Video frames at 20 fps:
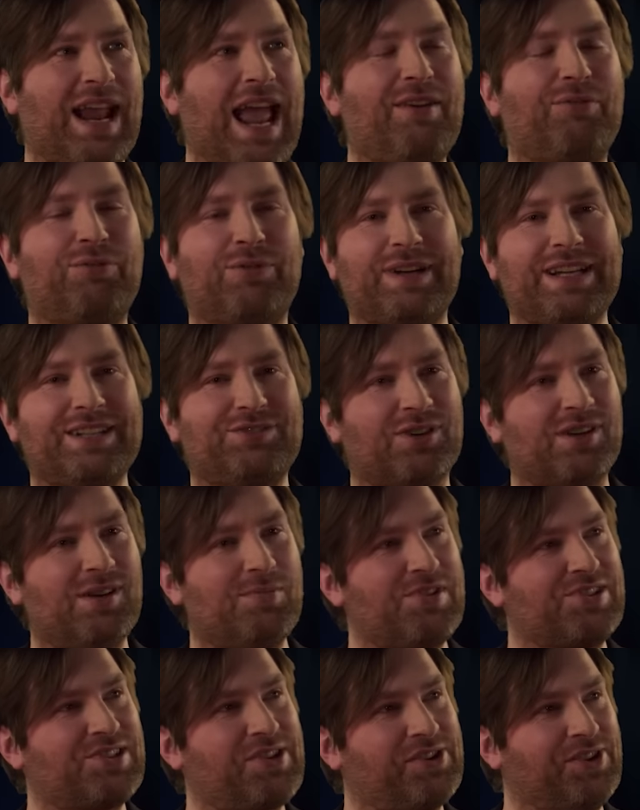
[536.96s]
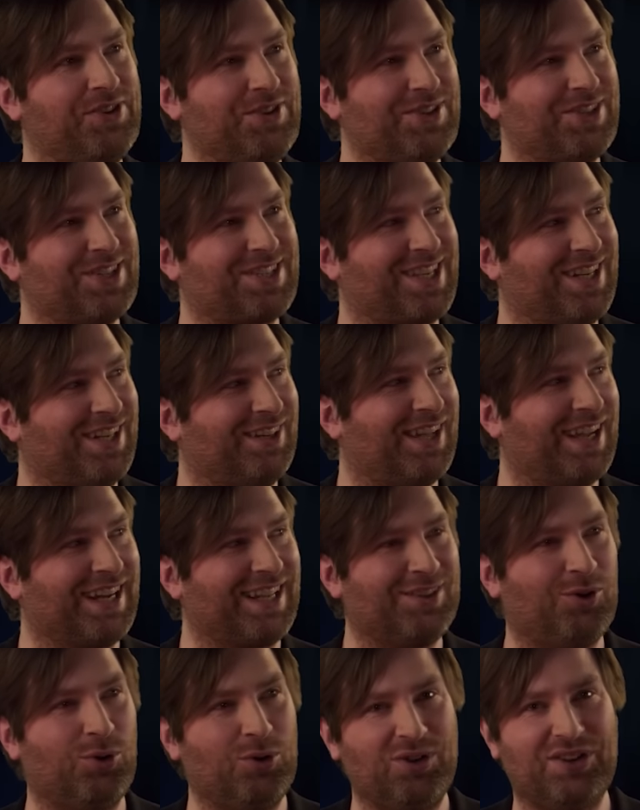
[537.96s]
Every every drama student just kind of
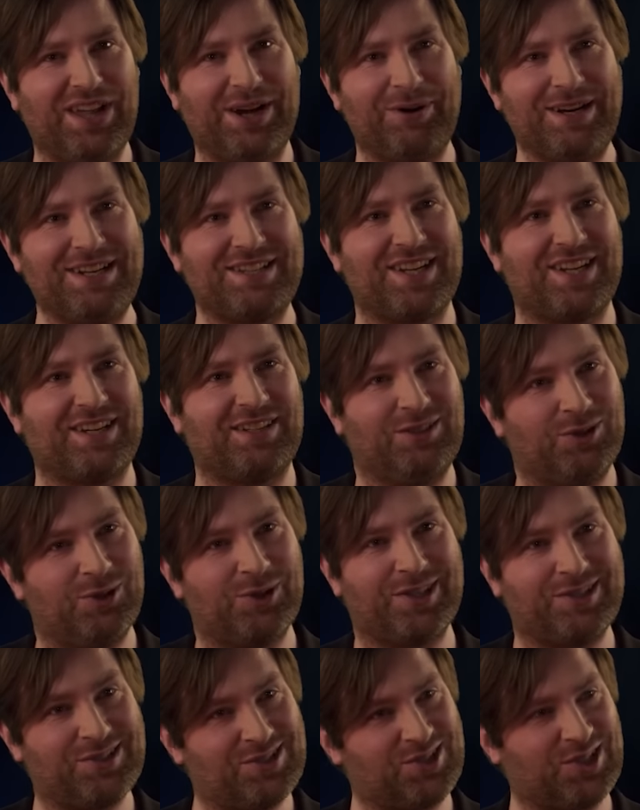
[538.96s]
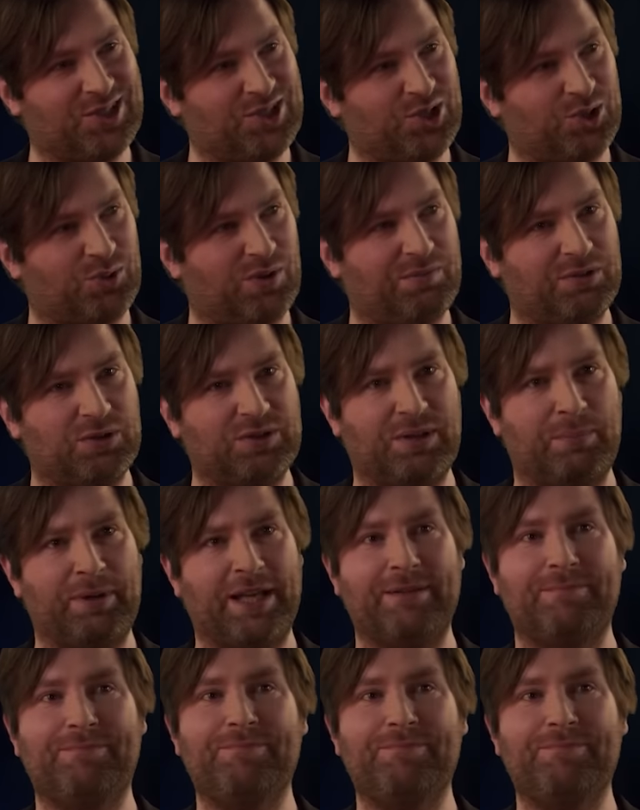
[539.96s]
like all their internal organs just shriveled a